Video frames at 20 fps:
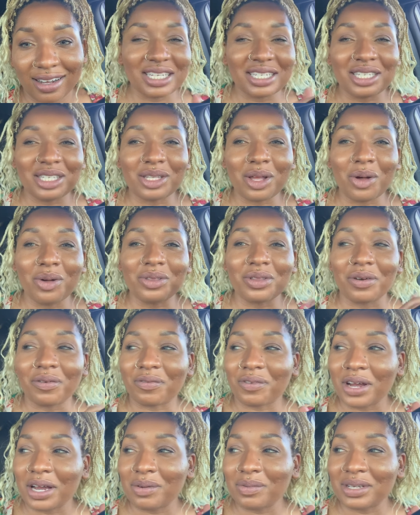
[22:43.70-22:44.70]
So the
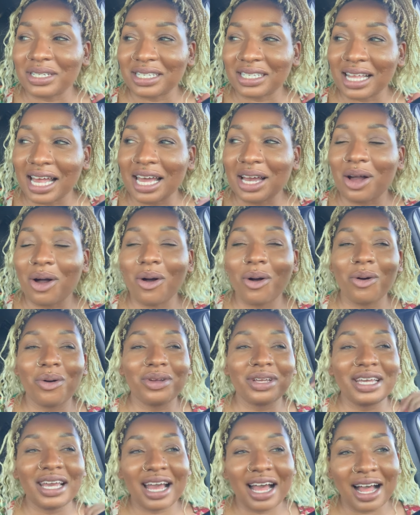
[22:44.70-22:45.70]
friend was like, "Oh
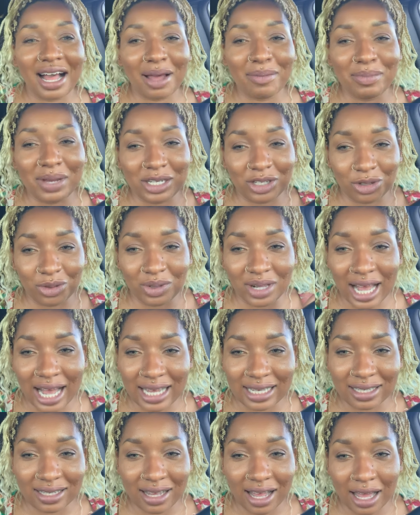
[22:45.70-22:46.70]
yeah, I met you
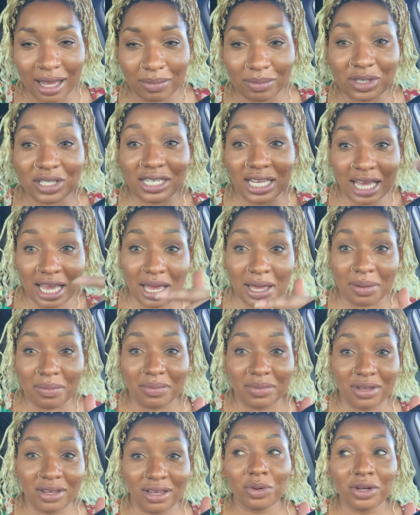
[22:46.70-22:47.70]
last time," to him.
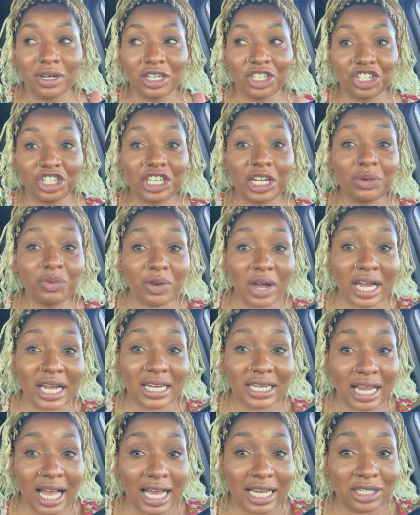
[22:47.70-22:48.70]
She
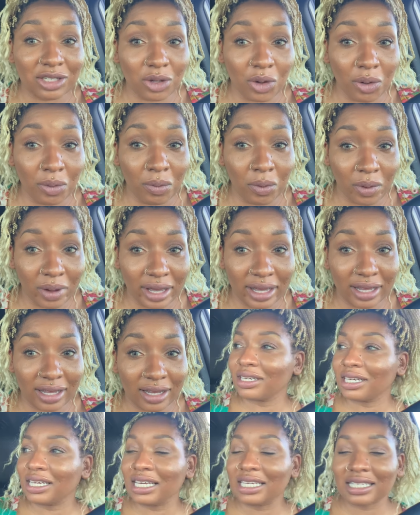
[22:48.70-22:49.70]
recognized old boy.
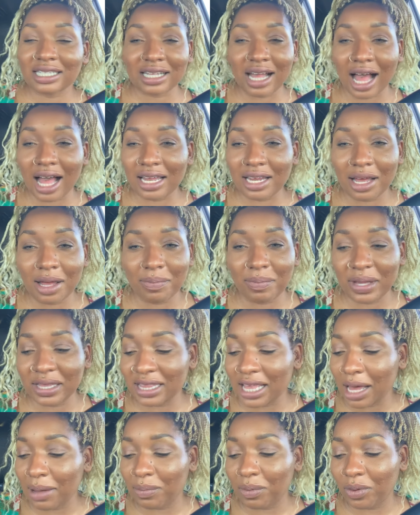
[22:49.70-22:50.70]
He's caught up at
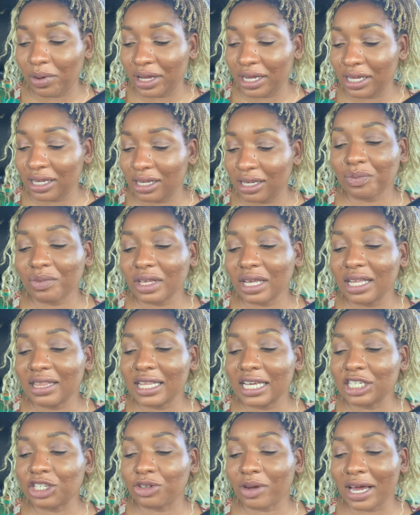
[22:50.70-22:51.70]
that point.
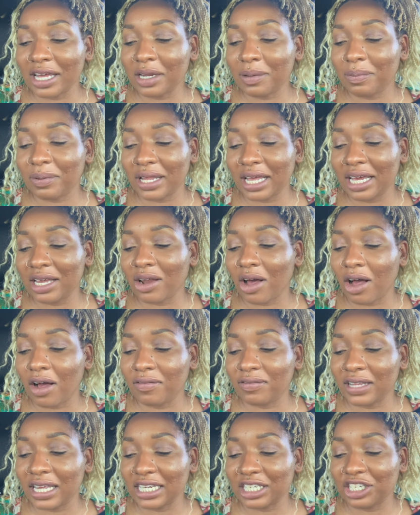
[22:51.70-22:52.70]
They tried to play it
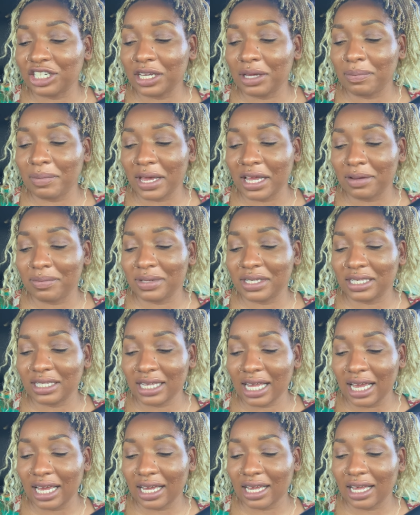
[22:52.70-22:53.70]
off like she had made a
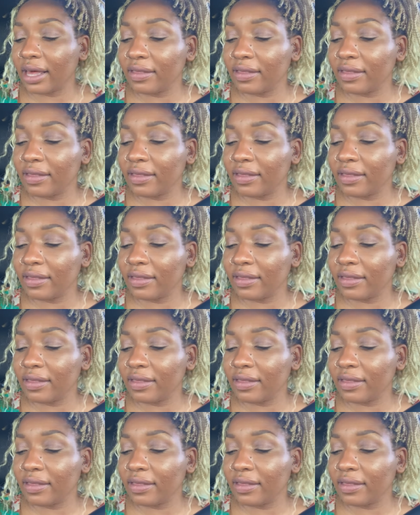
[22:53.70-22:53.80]
mistake.